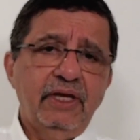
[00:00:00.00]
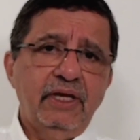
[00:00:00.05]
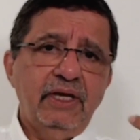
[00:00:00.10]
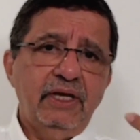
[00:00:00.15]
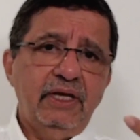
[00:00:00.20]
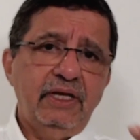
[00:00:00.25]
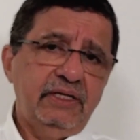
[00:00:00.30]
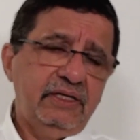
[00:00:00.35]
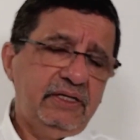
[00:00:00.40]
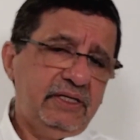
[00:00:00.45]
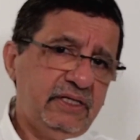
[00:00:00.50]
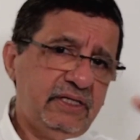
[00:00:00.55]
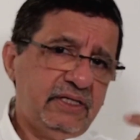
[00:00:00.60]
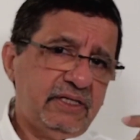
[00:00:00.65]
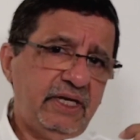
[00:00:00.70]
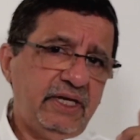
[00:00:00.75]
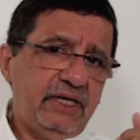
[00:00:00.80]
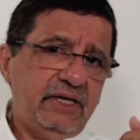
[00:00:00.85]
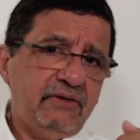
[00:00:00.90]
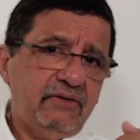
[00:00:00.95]
and she
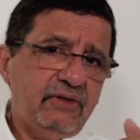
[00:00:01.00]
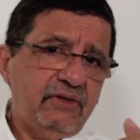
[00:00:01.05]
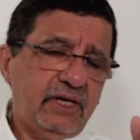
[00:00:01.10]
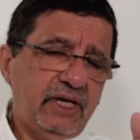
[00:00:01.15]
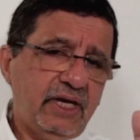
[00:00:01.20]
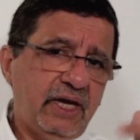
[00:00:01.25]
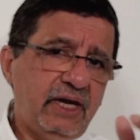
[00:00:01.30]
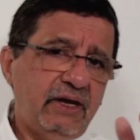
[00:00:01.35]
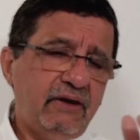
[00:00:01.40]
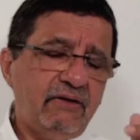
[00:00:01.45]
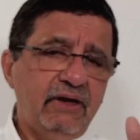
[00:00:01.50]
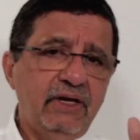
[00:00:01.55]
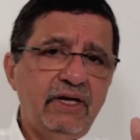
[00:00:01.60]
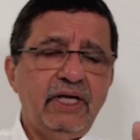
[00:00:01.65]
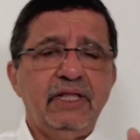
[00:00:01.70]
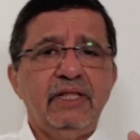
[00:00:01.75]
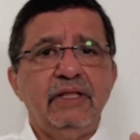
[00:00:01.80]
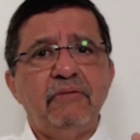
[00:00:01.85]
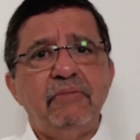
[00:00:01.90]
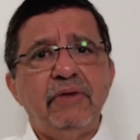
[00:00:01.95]
said to the guy
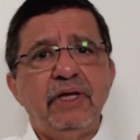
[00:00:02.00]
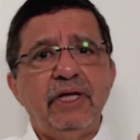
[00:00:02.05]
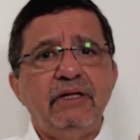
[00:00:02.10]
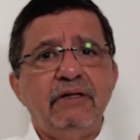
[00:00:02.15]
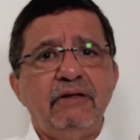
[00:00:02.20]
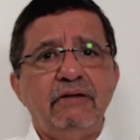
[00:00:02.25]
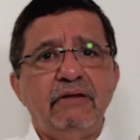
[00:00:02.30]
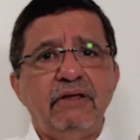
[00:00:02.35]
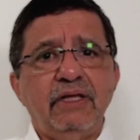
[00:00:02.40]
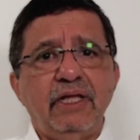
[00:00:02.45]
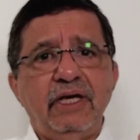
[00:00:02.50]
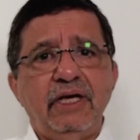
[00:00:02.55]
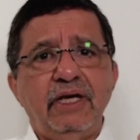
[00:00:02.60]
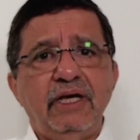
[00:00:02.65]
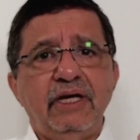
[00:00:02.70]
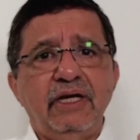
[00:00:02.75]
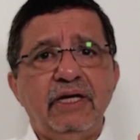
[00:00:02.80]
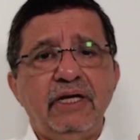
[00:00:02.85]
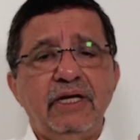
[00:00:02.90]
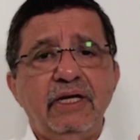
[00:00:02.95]
running the mill
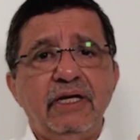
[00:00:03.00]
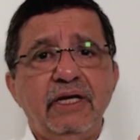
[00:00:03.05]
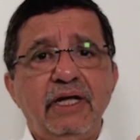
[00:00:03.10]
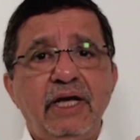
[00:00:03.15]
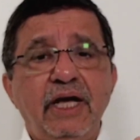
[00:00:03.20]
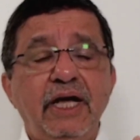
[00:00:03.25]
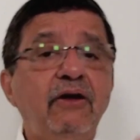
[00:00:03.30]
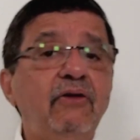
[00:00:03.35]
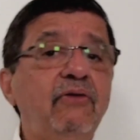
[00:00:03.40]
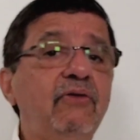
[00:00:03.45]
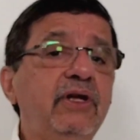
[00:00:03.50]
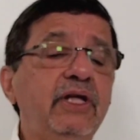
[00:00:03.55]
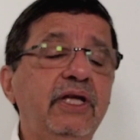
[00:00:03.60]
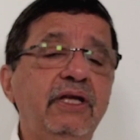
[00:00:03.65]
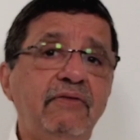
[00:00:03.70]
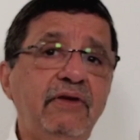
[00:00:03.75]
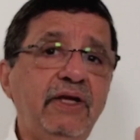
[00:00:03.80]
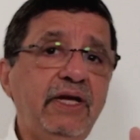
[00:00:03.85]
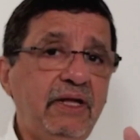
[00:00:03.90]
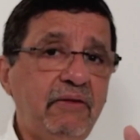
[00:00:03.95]
that, I don't
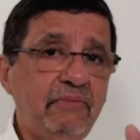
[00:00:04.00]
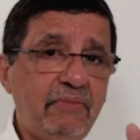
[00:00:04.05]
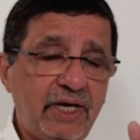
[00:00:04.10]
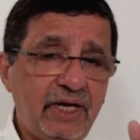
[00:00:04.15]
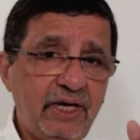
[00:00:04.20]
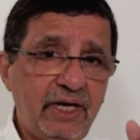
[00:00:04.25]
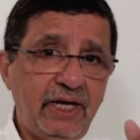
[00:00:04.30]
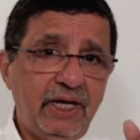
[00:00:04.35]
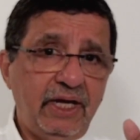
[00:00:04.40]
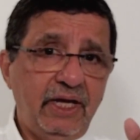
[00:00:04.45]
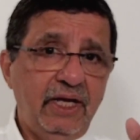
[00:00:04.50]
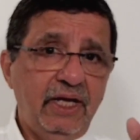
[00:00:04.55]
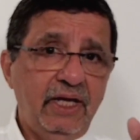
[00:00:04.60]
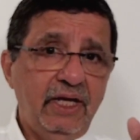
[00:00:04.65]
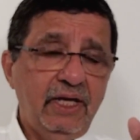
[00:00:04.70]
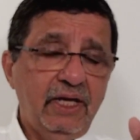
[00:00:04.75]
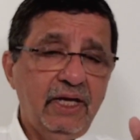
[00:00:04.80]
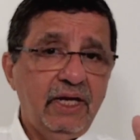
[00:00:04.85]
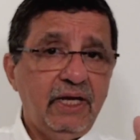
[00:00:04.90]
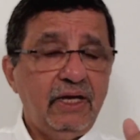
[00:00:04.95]
have any money.
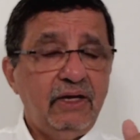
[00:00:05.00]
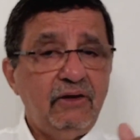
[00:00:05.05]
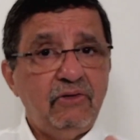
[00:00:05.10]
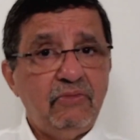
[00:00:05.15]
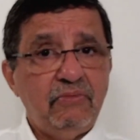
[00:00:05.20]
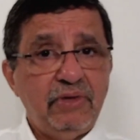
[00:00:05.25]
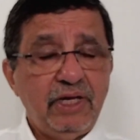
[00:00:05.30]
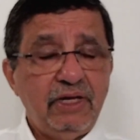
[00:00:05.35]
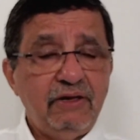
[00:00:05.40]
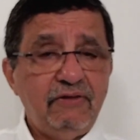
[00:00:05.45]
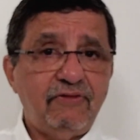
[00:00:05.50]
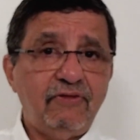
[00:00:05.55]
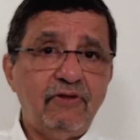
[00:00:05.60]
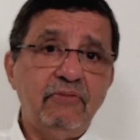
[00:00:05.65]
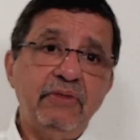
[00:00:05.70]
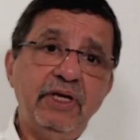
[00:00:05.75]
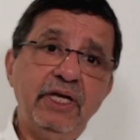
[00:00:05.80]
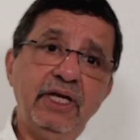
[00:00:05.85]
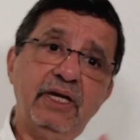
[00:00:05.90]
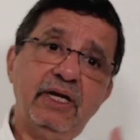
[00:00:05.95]
Can you mill for
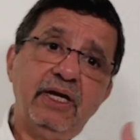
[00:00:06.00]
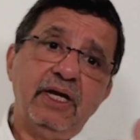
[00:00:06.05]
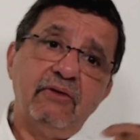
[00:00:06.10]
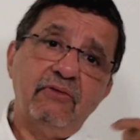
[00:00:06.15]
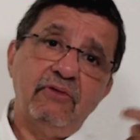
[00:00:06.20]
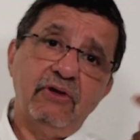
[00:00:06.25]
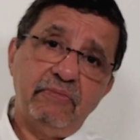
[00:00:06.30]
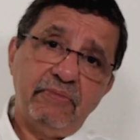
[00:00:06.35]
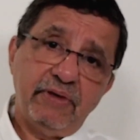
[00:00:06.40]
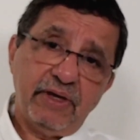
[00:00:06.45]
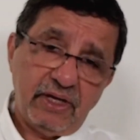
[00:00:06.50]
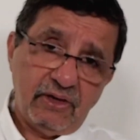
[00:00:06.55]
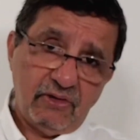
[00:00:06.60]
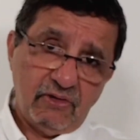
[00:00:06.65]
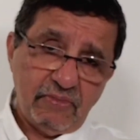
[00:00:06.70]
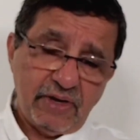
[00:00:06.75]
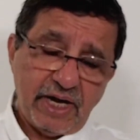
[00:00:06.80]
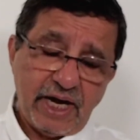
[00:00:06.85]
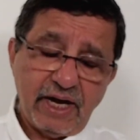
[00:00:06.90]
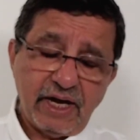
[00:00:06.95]
me and I will pay you
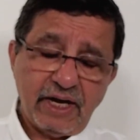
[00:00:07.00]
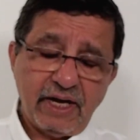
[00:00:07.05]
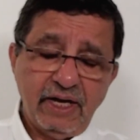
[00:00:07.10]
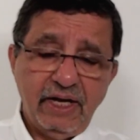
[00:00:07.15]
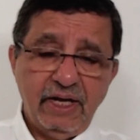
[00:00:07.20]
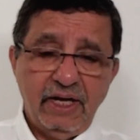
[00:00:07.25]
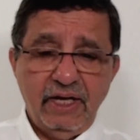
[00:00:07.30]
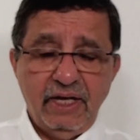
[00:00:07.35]
back?